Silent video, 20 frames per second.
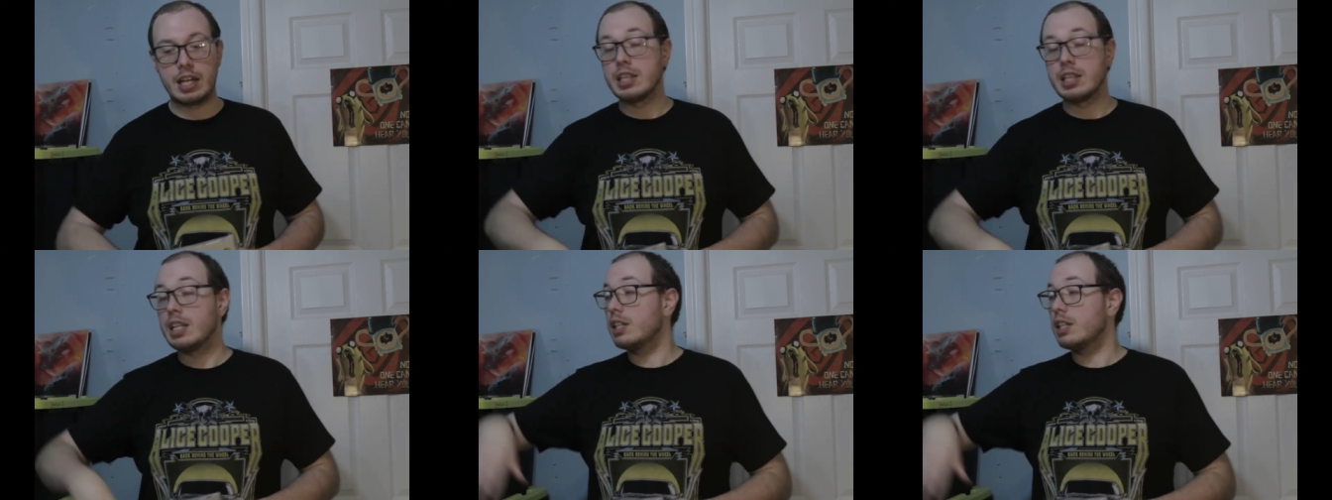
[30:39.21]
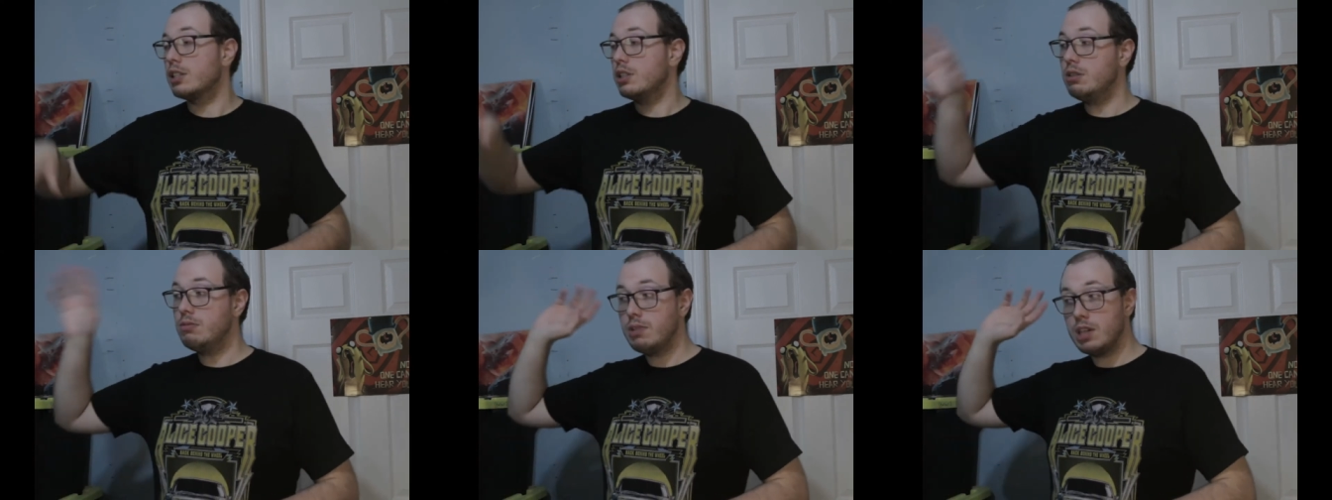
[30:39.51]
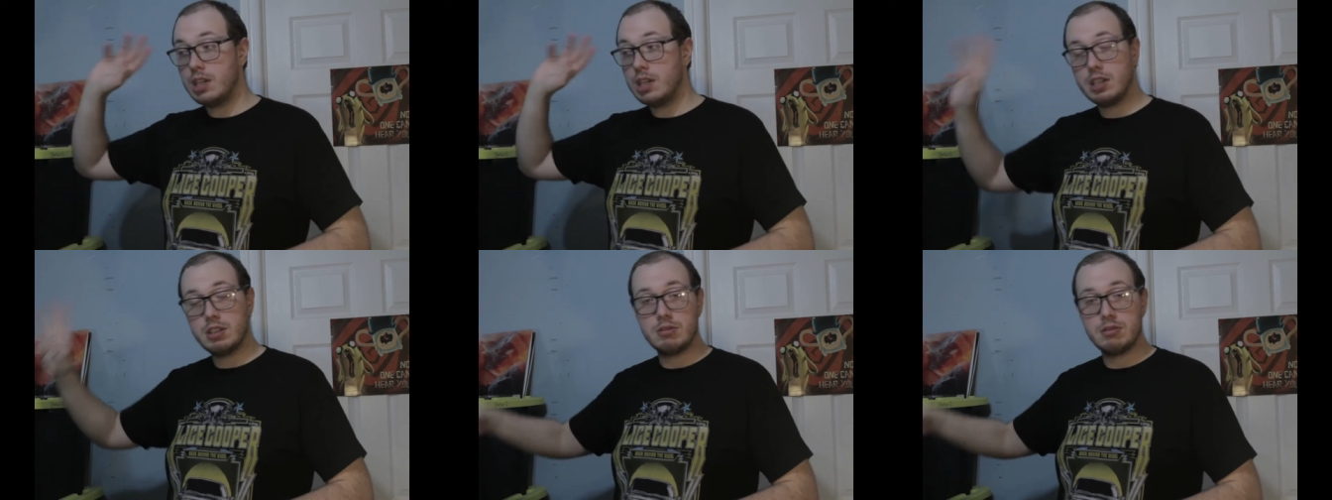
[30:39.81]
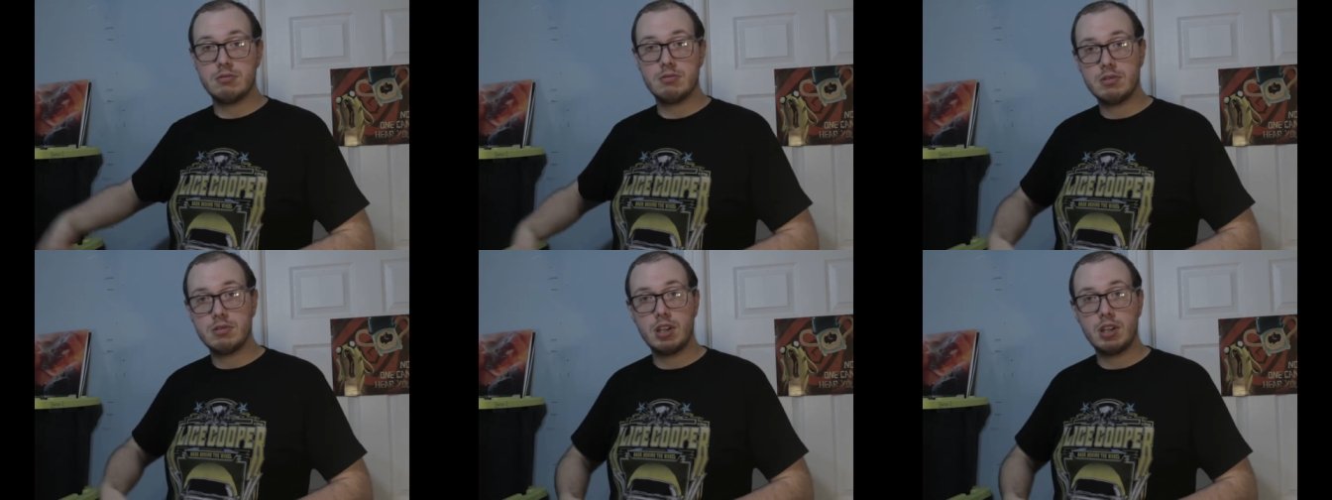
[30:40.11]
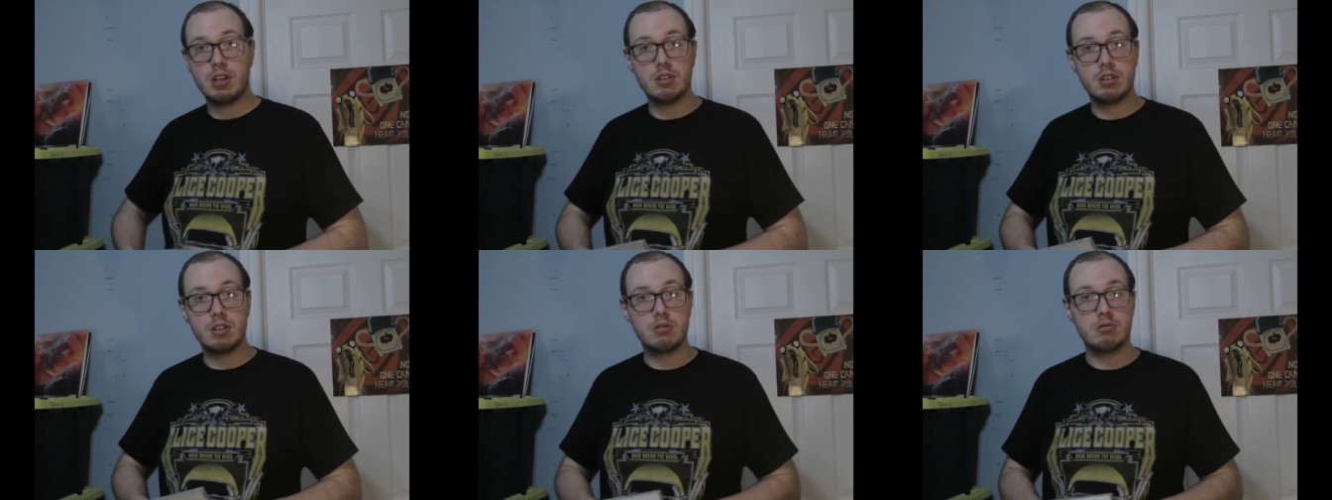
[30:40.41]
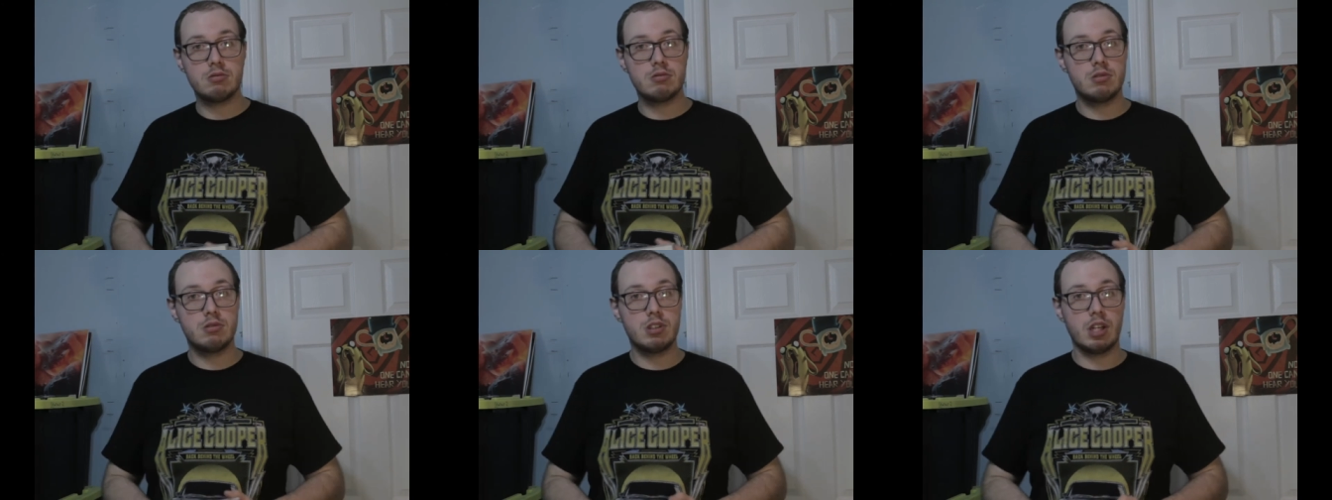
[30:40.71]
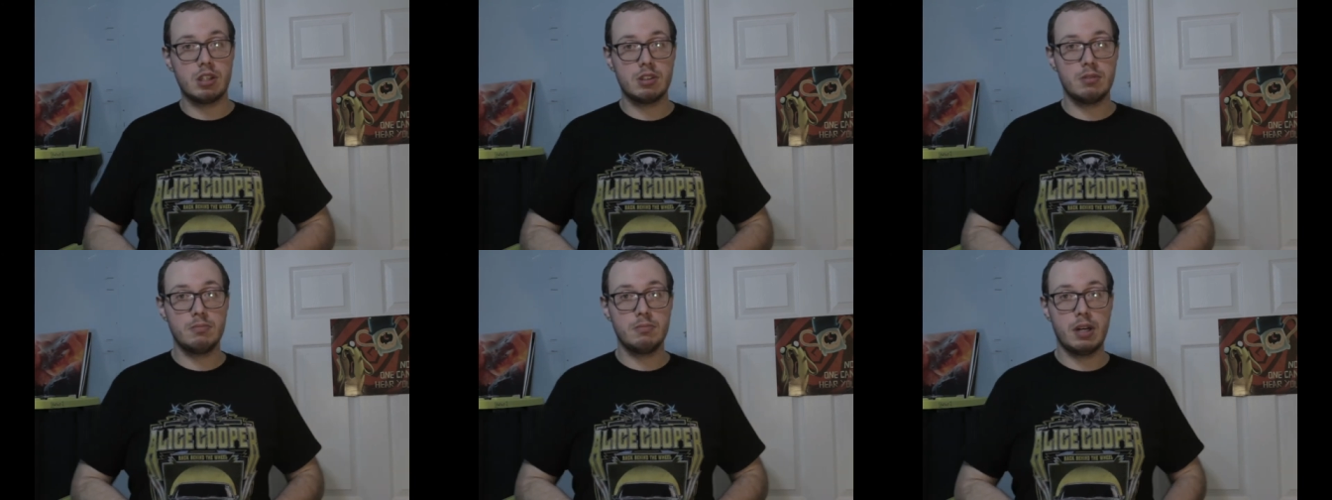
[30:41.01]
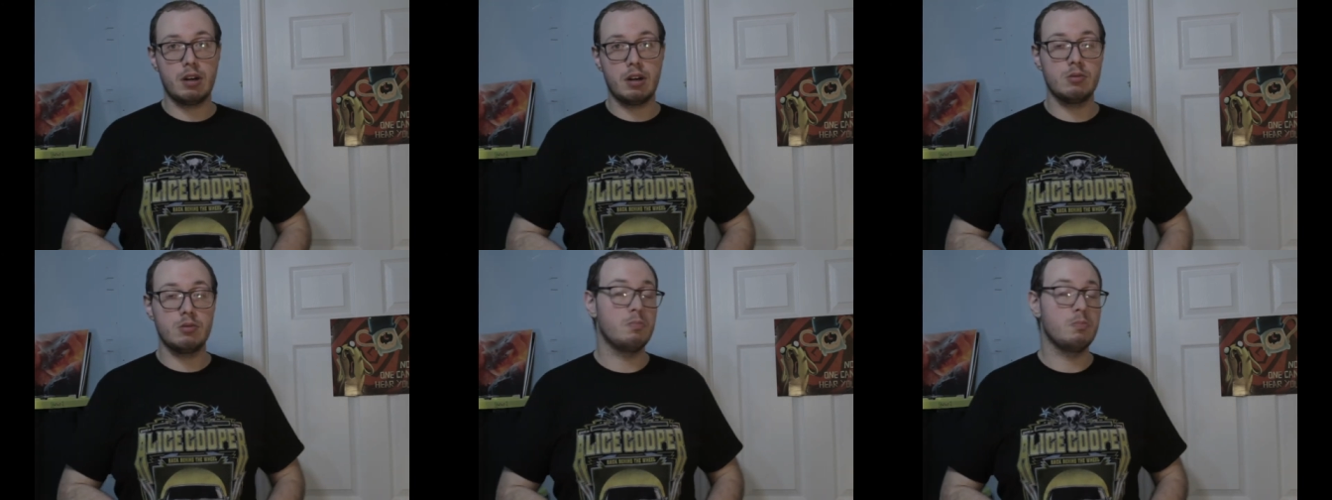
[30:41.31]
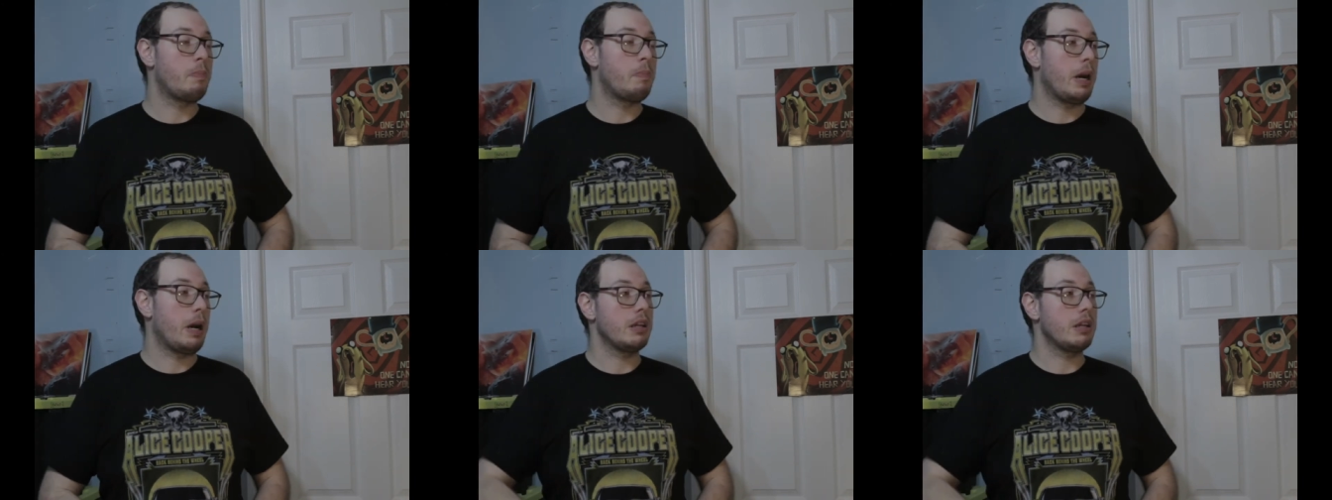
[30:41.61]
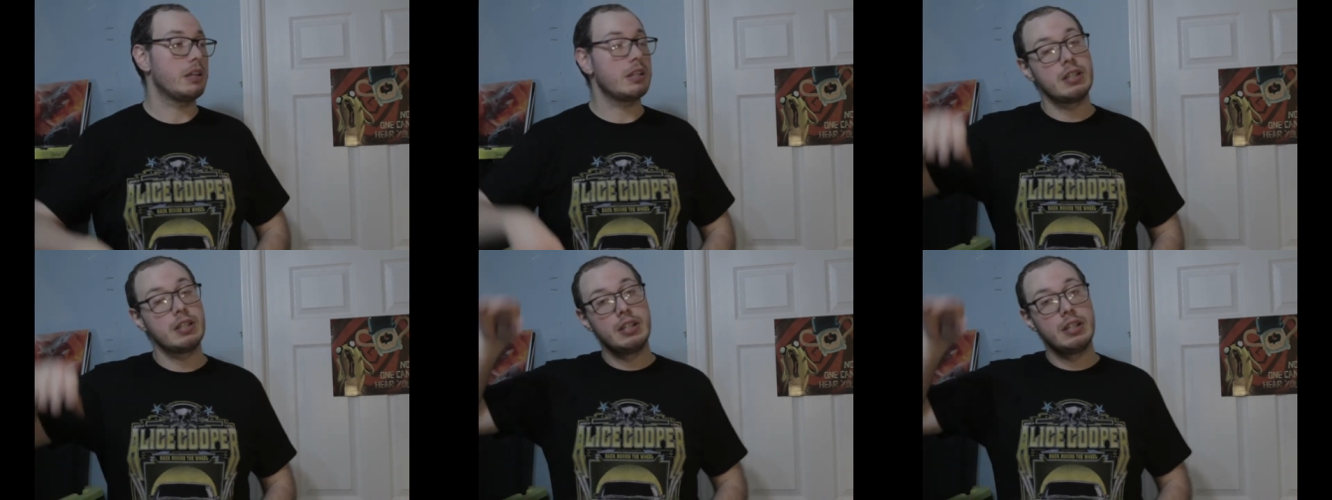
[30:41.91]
unless you want to you know check them out but